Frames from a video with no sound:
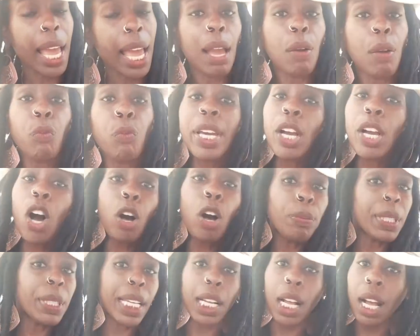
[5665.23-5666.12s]
And we
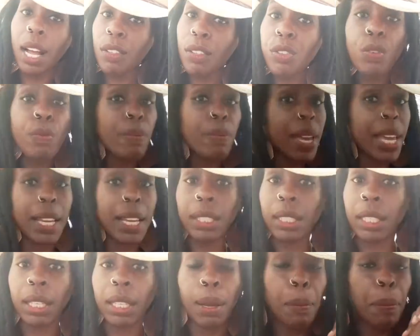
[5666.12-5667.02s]
hope that other
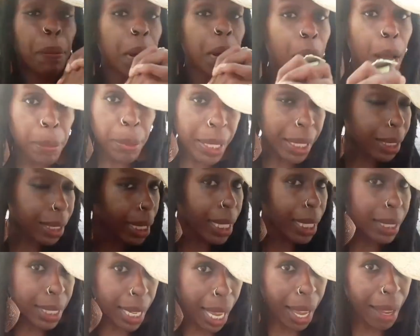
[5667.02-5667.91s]
men
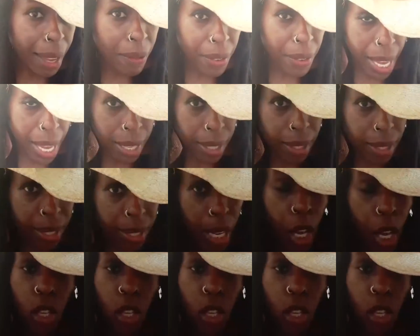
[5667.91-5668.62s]
publicly divest